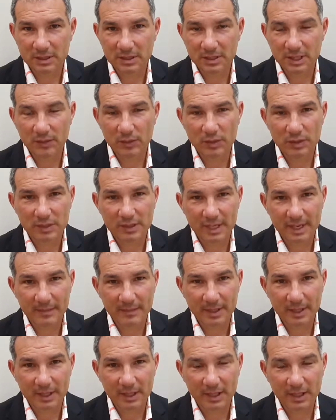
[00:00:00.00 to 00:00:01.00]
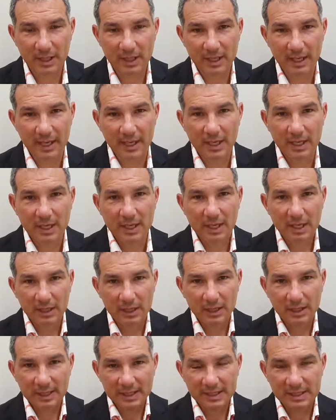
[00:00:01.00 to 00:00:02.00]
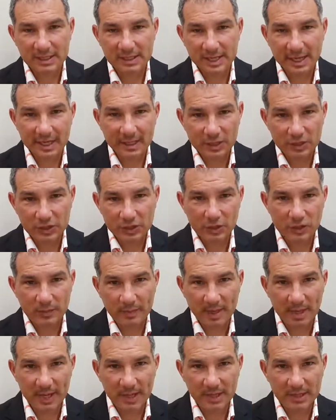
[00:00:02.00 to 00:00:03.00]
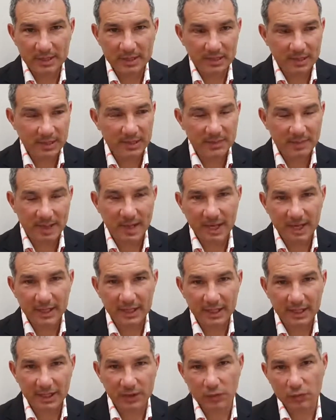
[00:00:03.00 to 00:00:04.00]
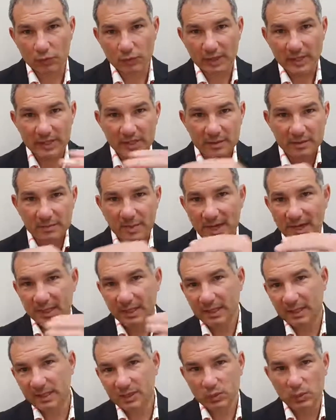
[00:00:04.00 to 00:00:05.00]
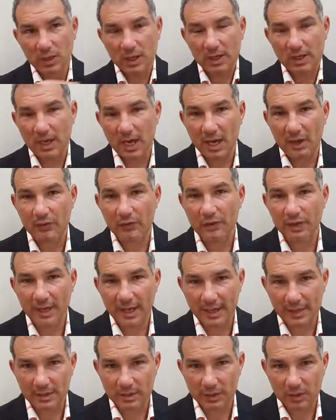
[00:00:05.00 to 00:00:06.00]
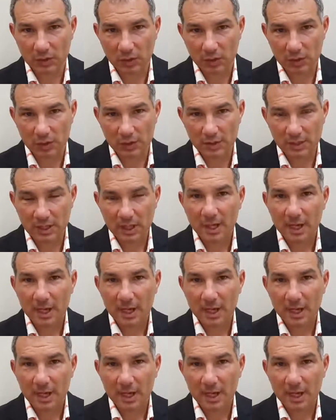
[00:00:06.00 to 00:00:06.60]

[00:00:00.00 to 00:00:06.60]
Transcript: Now, what does that mean? Okay, let's say there's two parties and this party agrees to pay this one $100,000.